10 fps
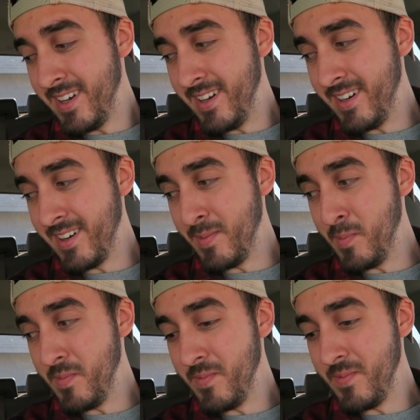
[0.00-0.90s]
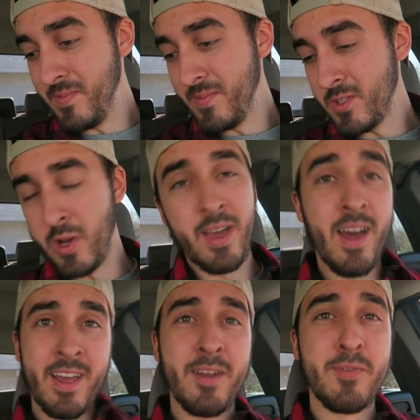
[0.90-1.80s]
Um, so I got,
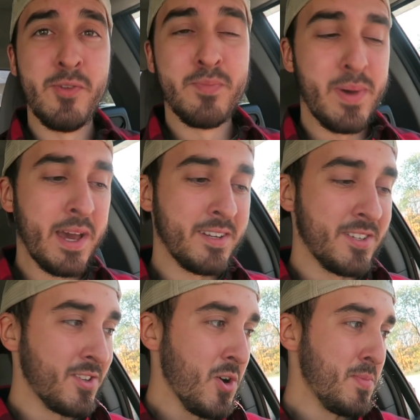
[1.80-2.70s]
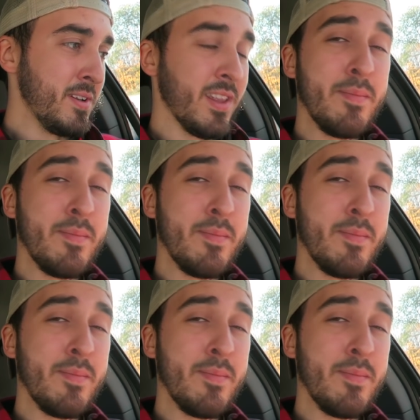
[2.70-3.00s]
I got a few packages to open.